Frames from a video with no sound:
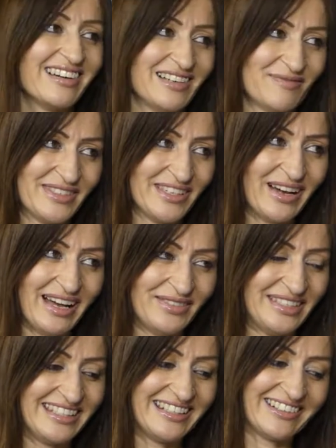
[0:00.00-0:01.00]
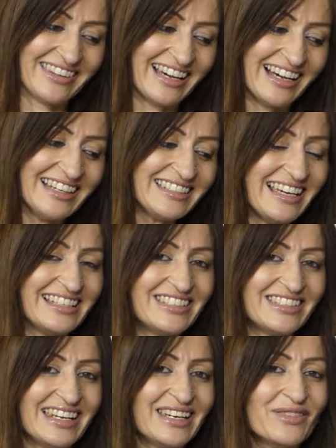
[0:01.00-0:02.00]
I'm so happy to hear that. And
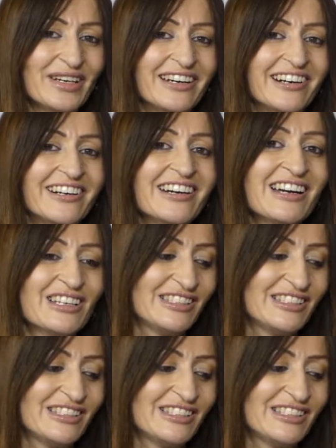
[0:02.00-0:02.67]
today we are